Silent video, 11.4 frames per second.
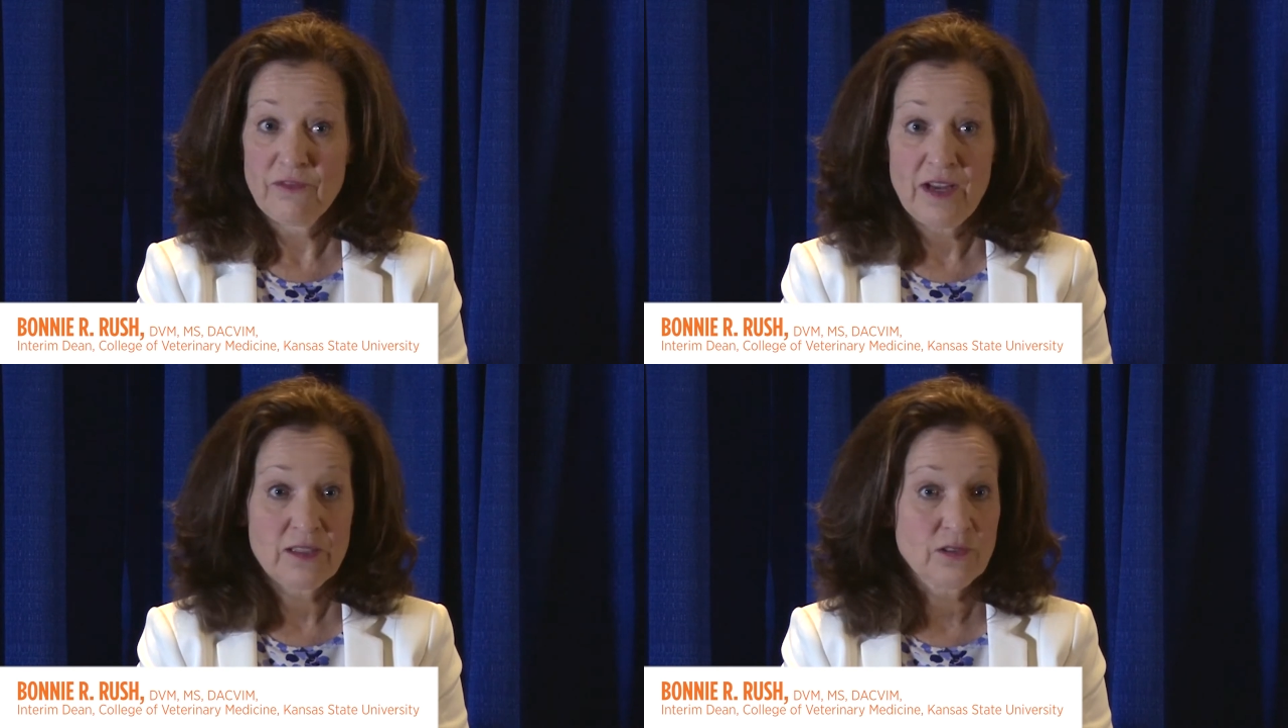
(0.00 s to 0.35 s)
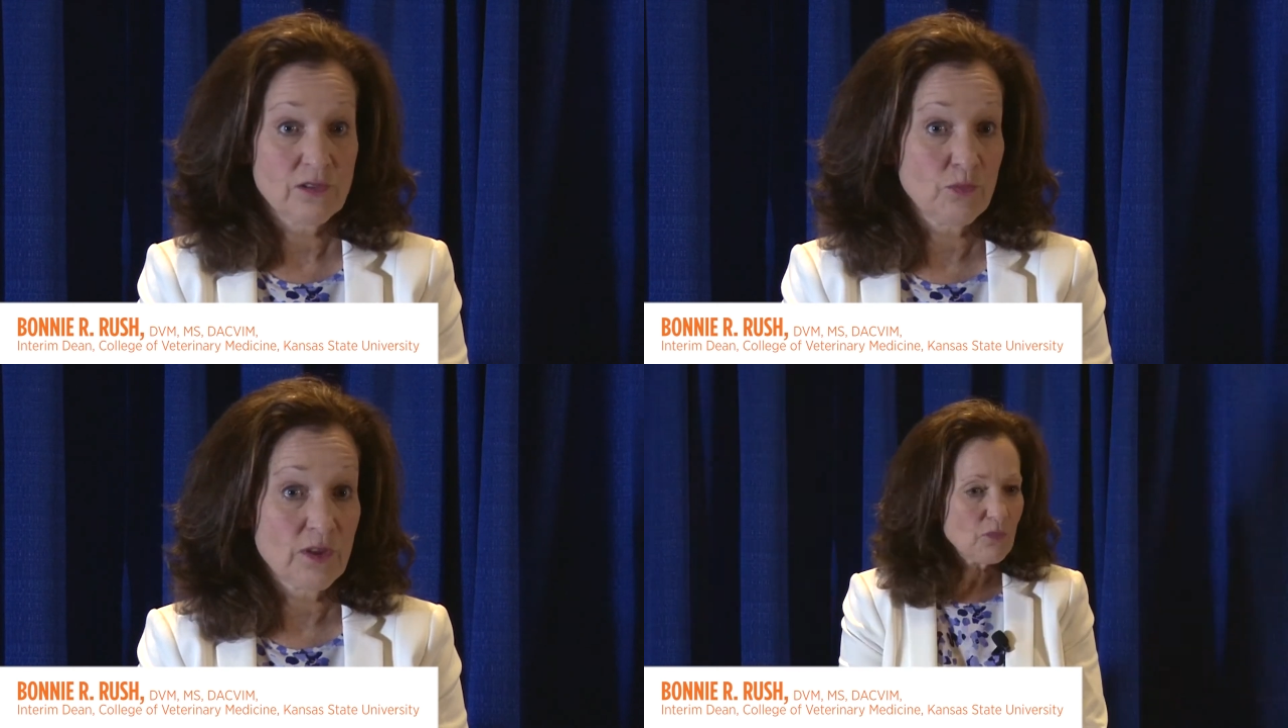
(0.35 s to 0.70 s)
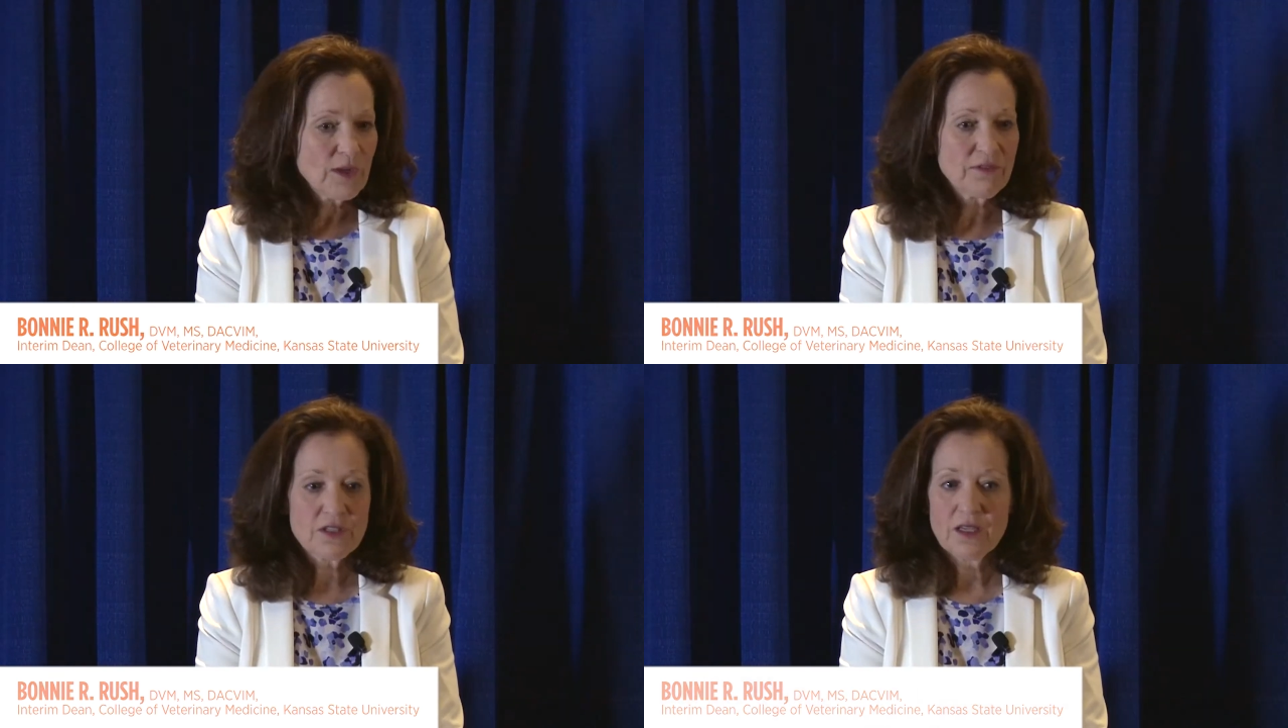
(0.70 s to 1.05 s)
Factor.
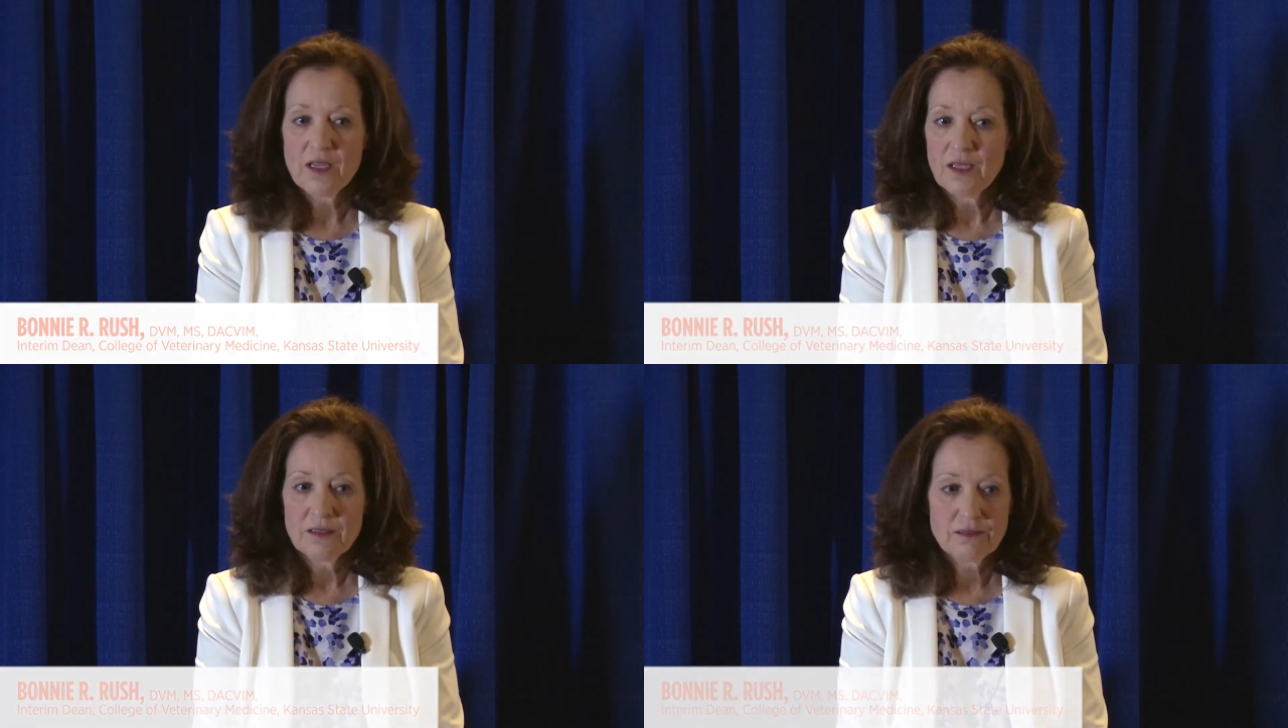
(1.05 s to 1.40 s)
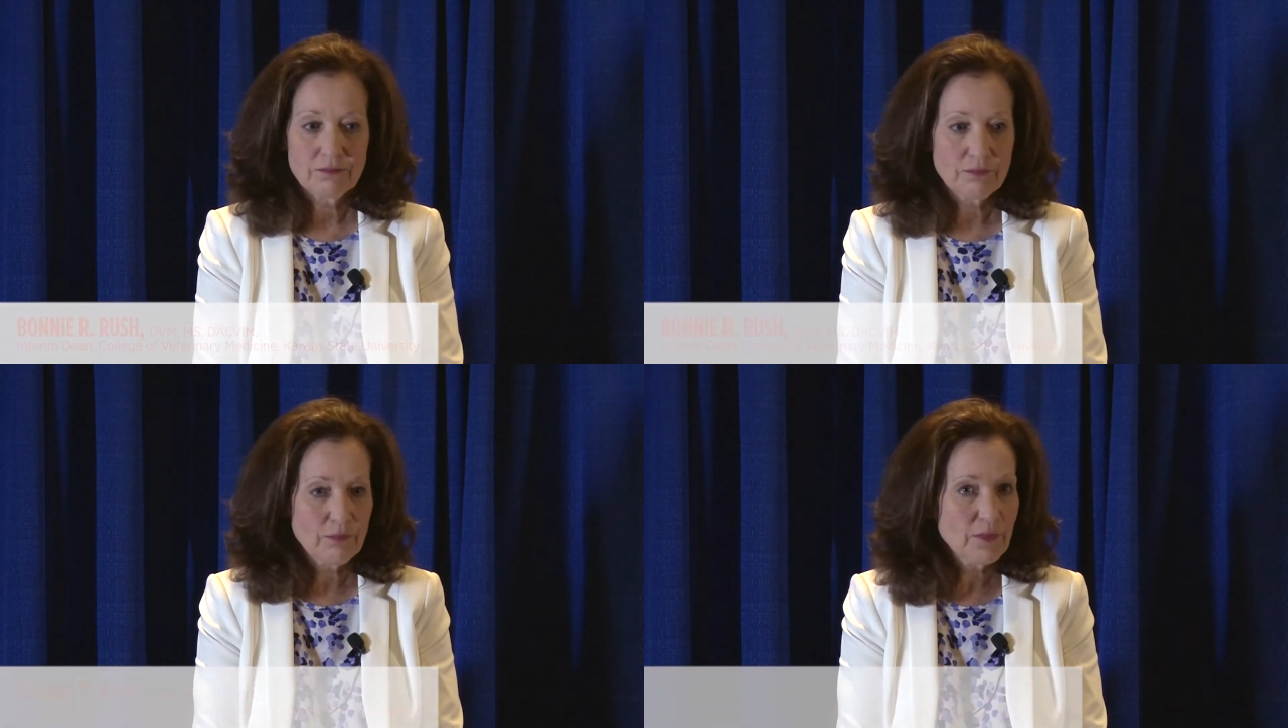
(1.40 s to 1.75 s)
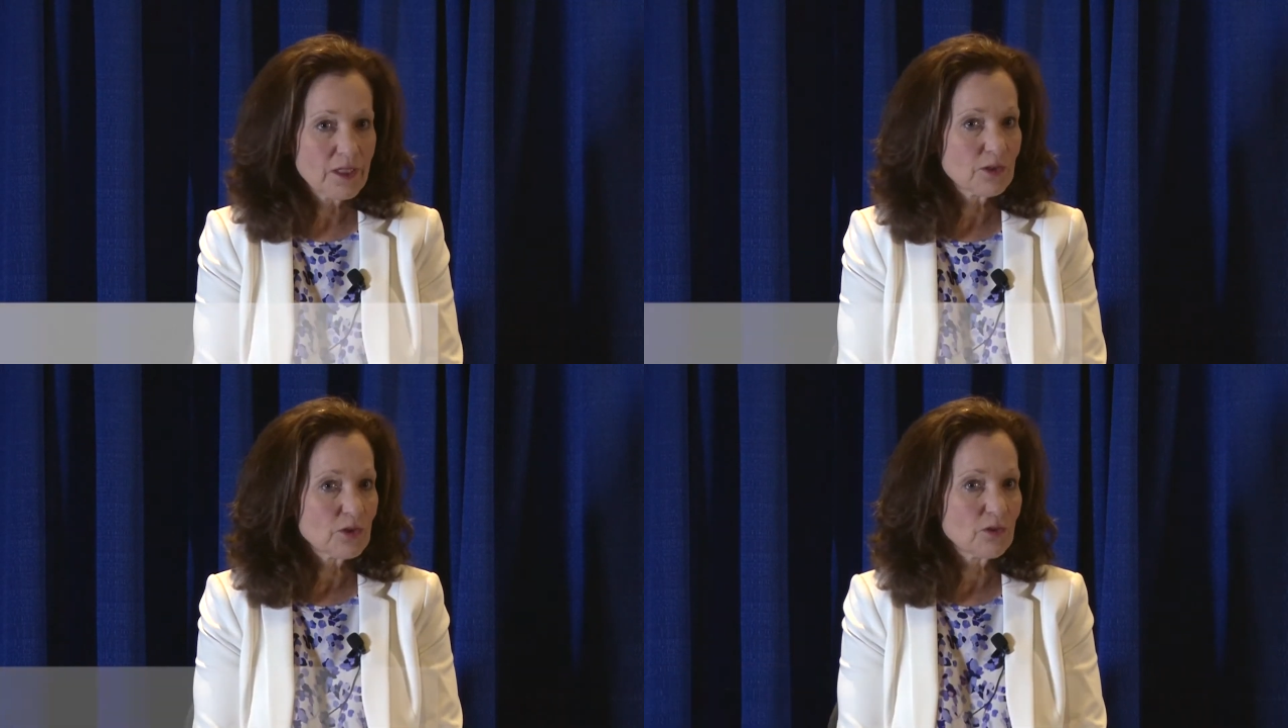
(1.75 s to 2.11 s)
We've seen
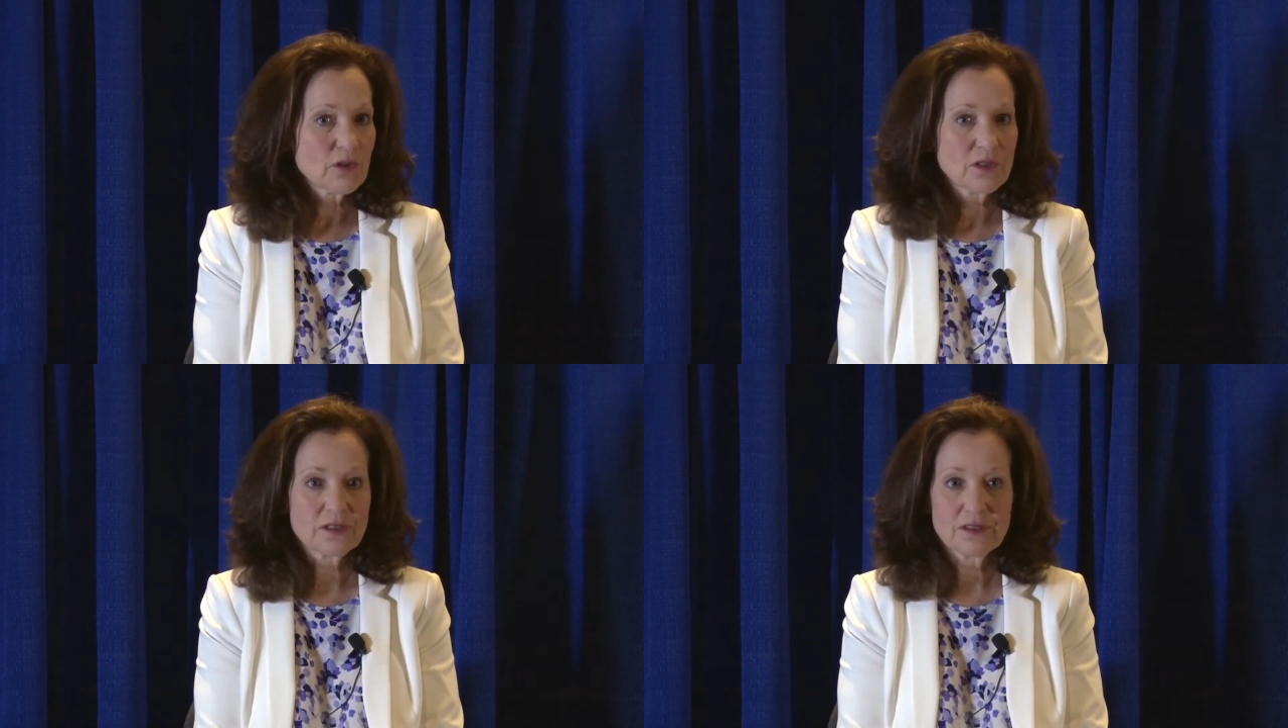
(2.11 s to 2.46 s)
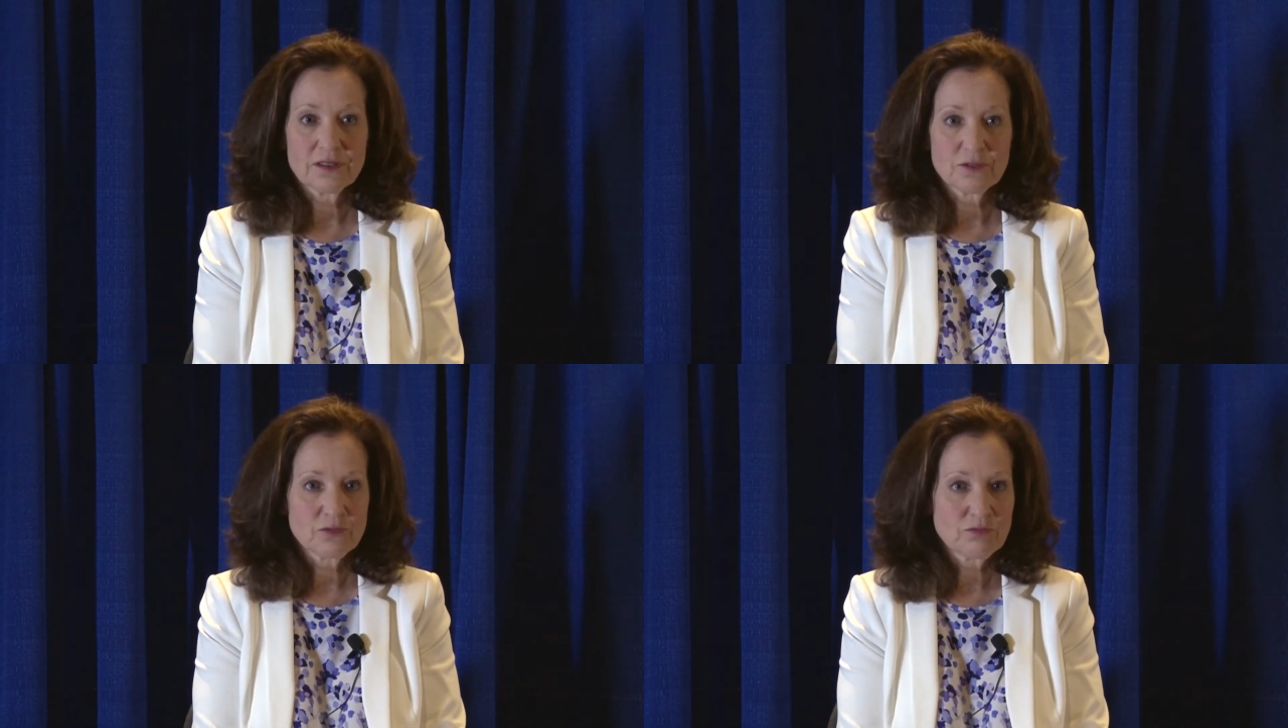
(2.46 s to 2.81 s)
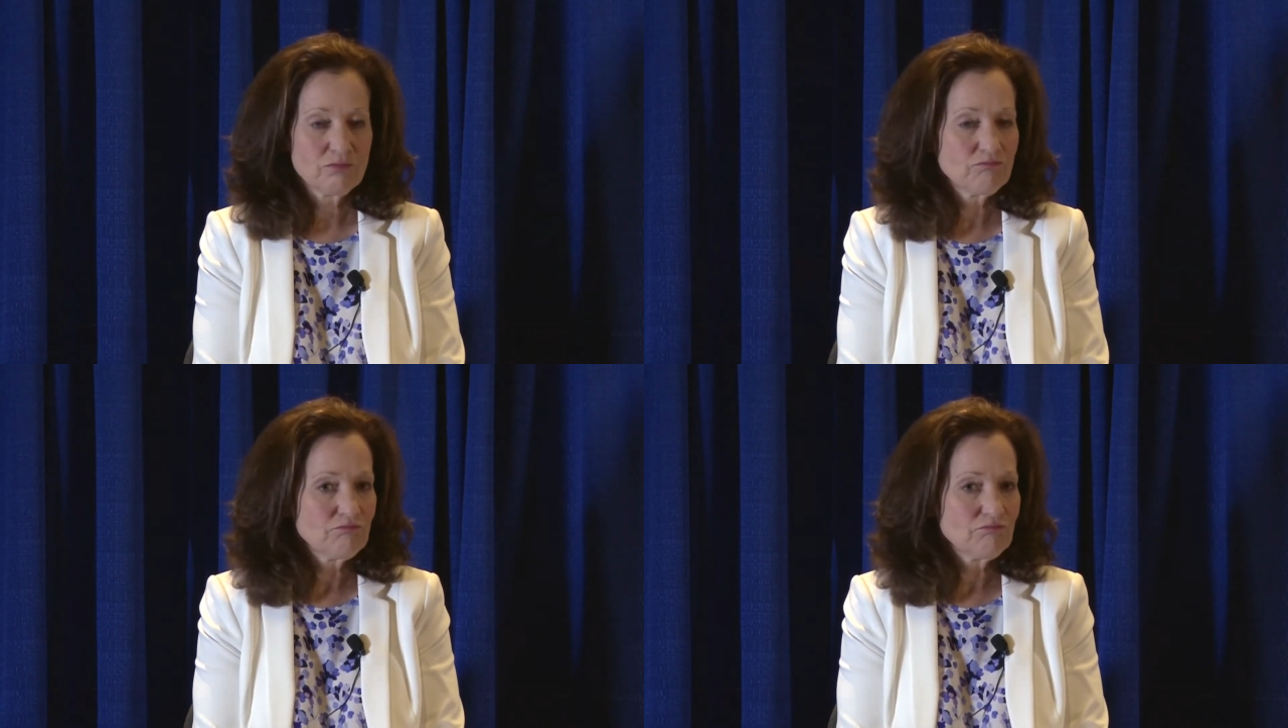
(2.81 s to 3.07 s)
miniature horses,